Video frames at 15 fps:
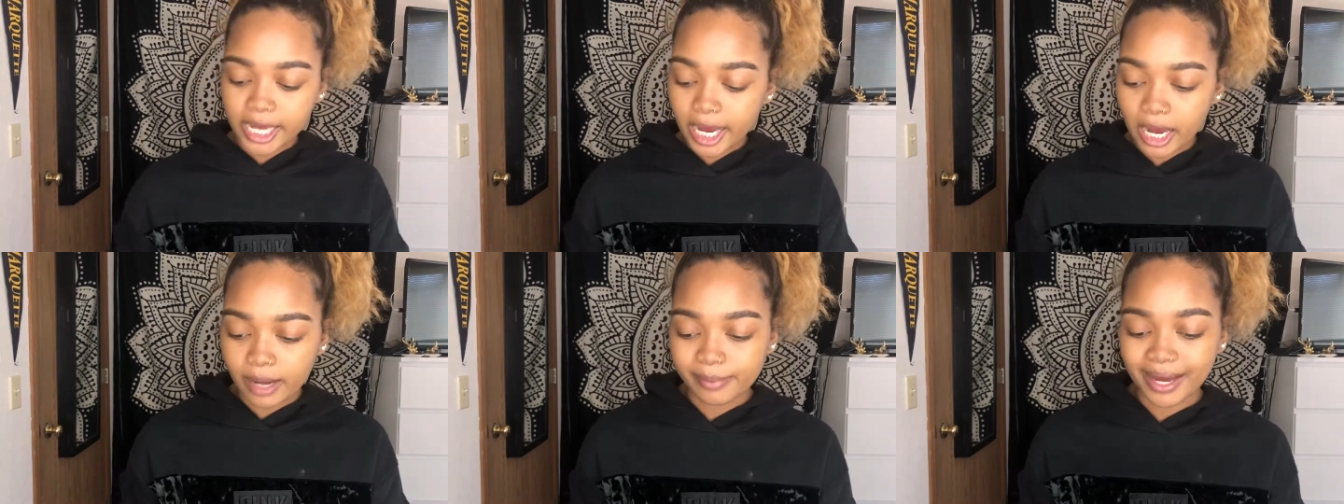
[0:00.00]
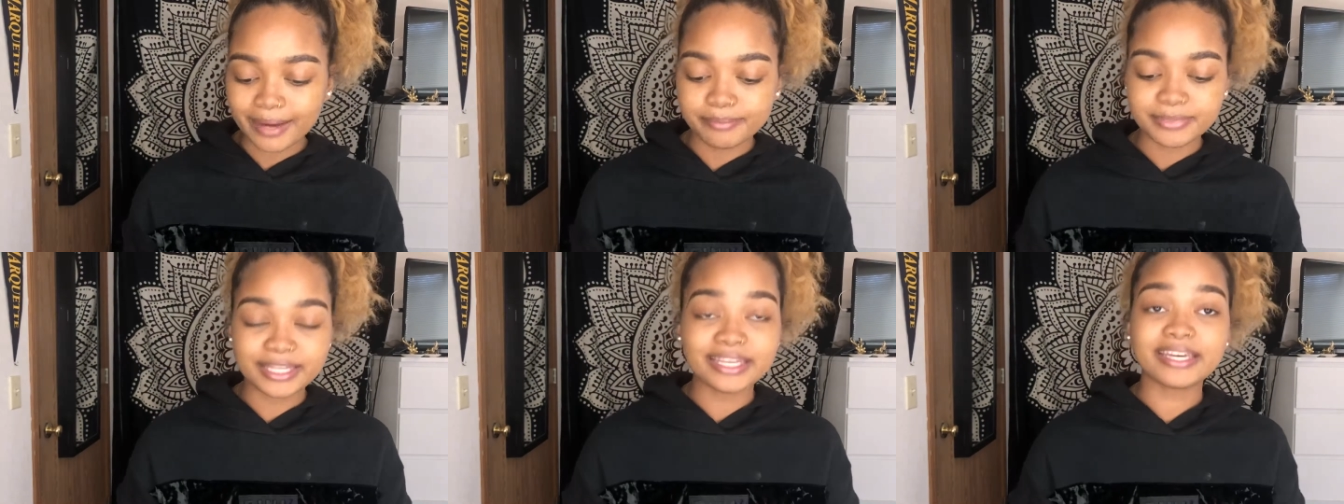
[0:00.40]

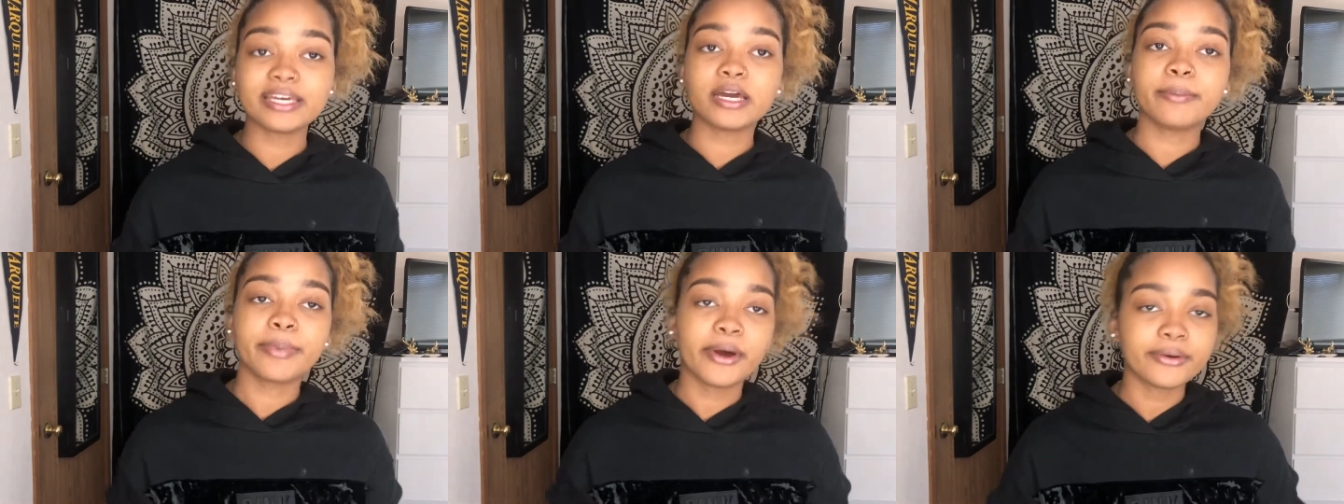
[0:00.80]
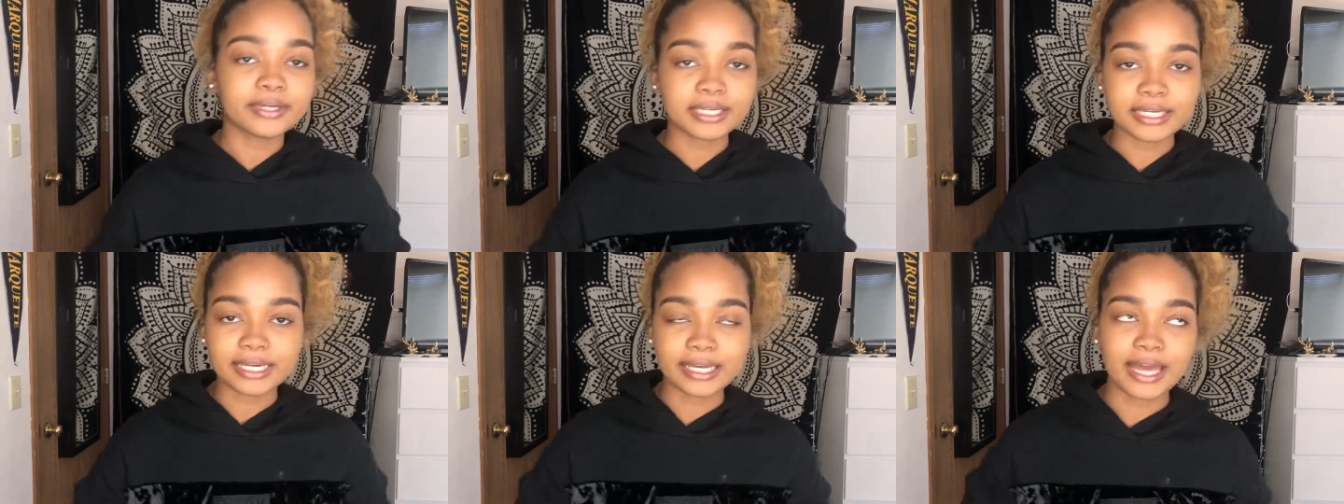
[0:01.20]
I'm thinking about
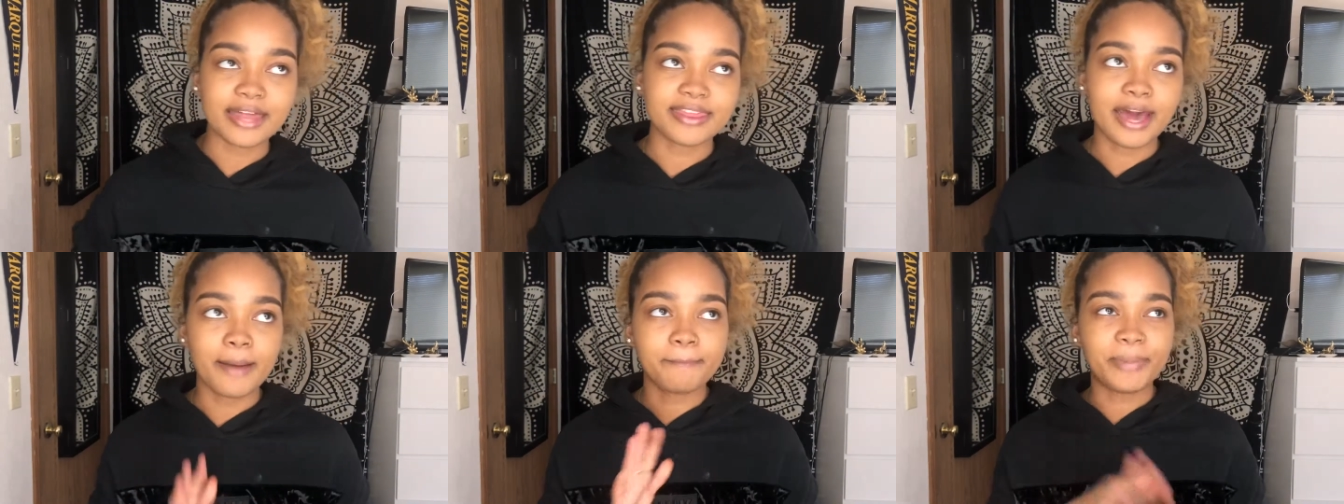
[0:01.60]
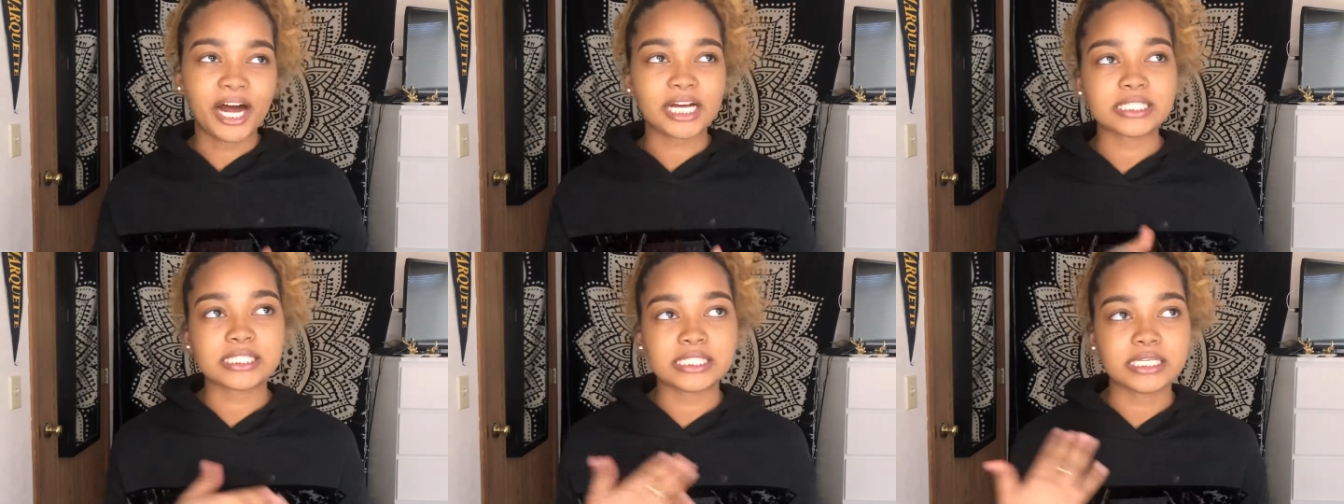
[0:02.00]
getting that
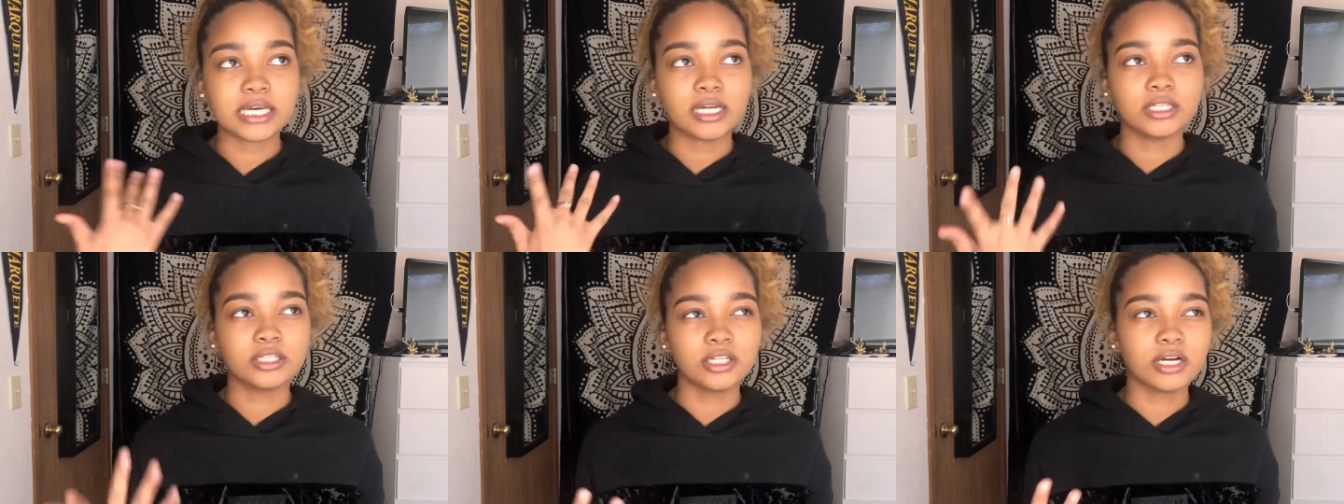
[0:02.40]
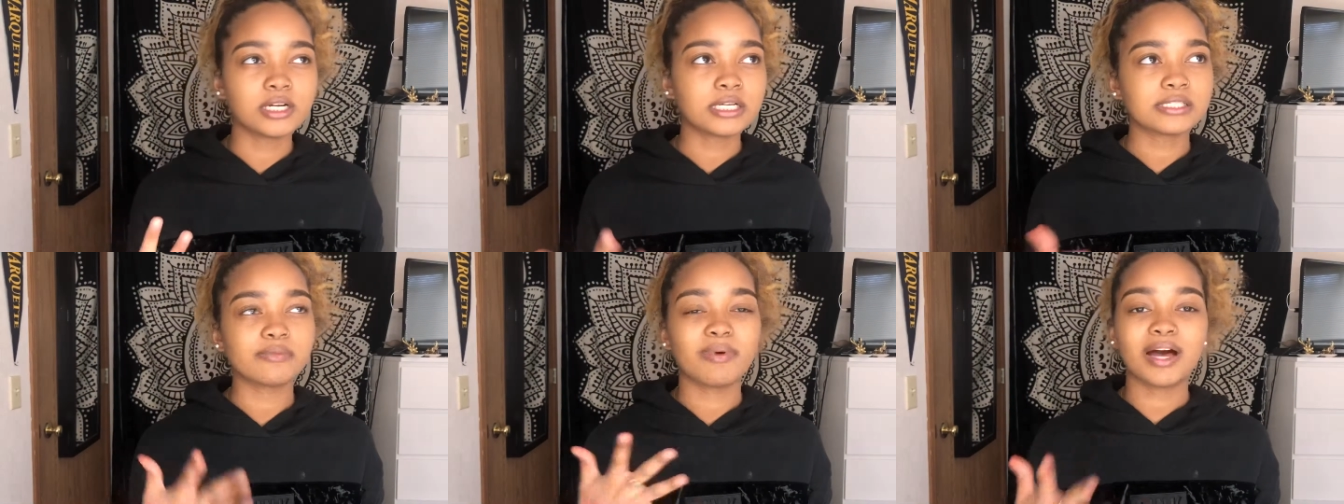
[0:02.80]
Boxy
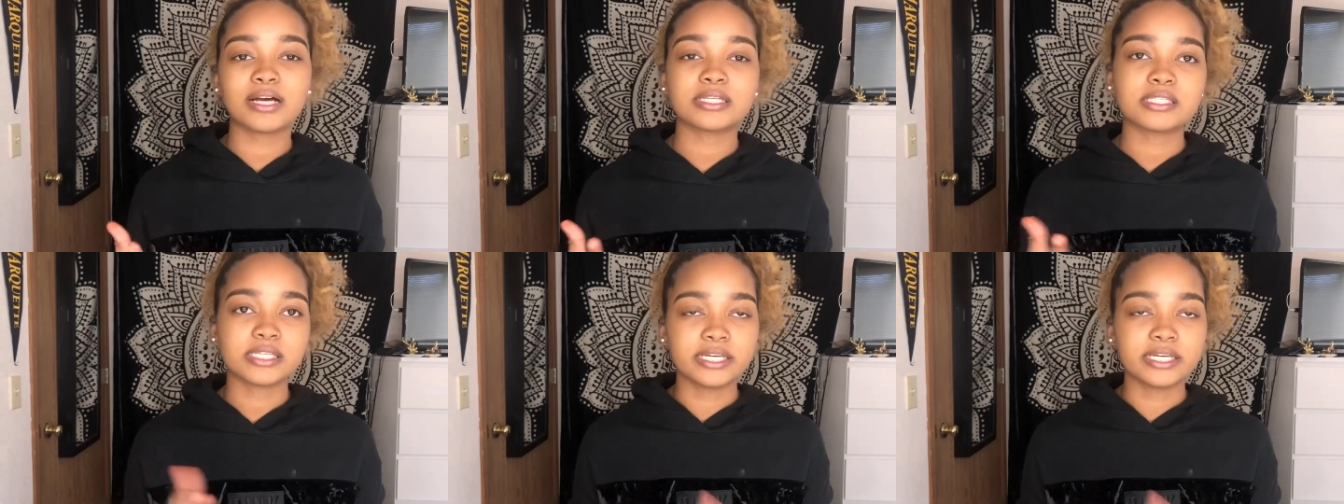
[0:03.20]
Luxe box,